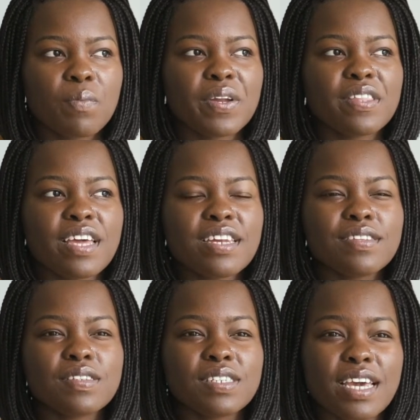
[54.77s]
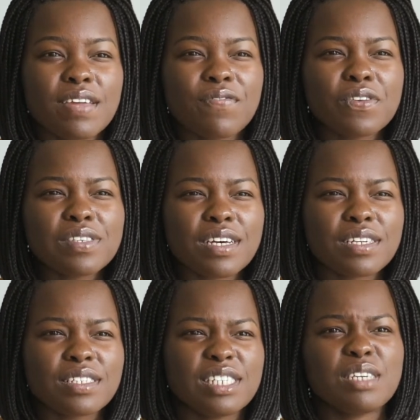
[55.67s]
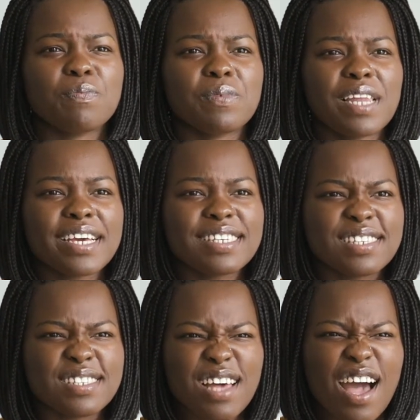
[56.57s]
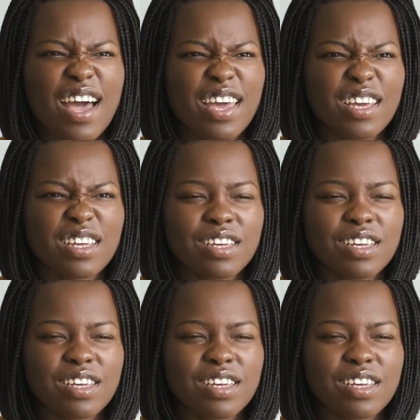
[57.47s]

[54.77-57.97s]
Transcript: But at the end of the day, it feels like a deep, sigh.